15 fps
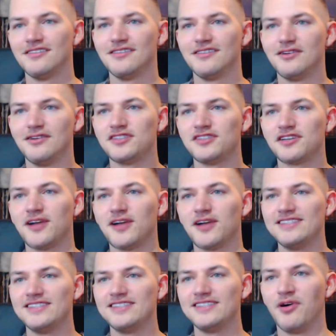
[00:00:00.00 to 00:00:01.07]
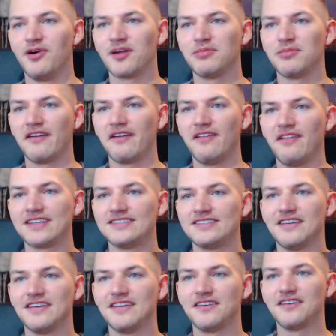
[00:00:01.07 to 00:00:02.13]
Who's the craziest poker player Lex
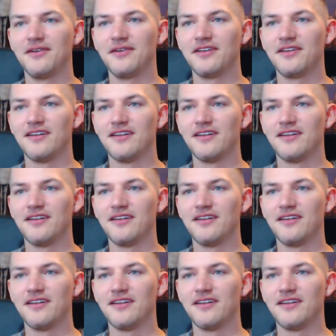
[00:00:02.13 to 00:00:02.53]
has ever known?